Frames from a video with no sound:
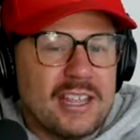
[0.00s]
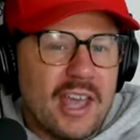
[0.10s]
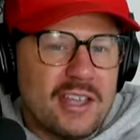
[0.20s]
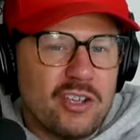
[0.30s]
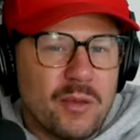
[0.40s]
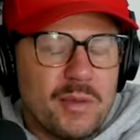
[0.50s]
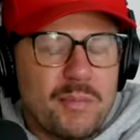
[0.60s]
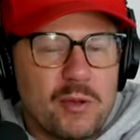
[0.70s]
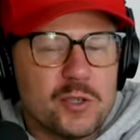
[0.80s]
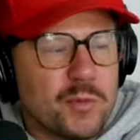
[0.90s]
yeah. You can be
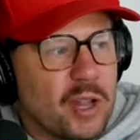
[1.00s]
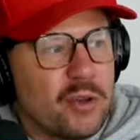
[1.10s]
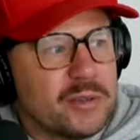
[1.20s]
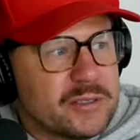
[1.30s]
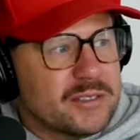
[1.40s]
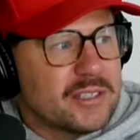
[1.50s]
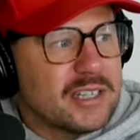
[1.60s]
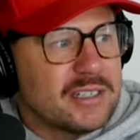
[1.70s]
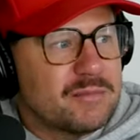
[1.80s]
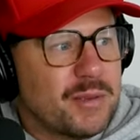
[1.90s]
Post Malone and
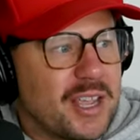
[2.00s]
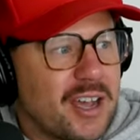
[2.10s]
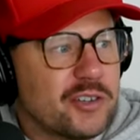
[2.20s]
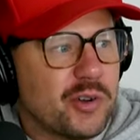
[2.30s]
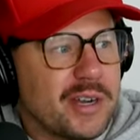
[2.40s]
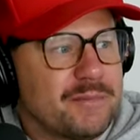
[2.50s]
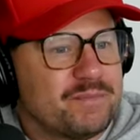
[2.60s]
suddenly be country.